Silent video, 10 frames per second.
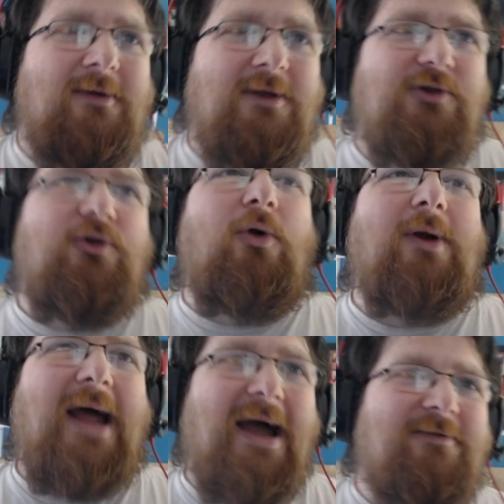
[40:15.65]
You do not
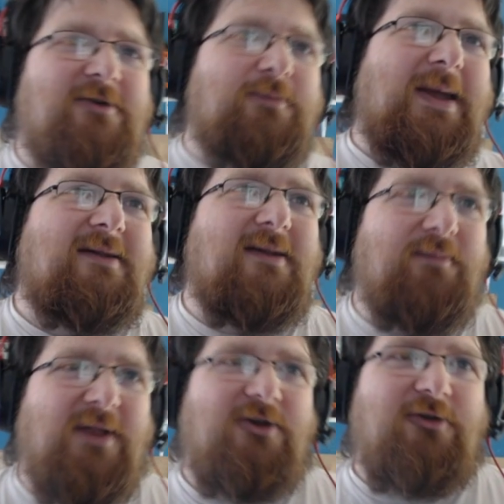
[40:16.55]
have to pick
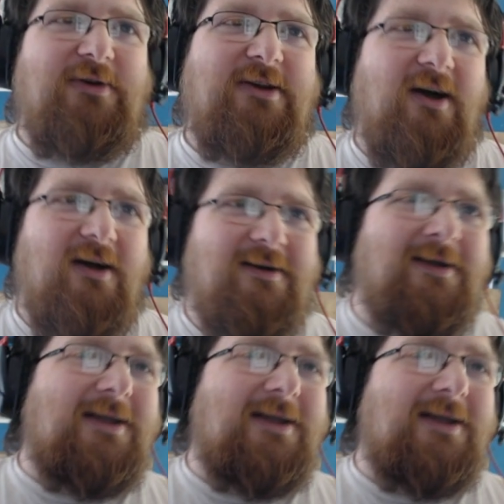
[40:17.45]
something to return,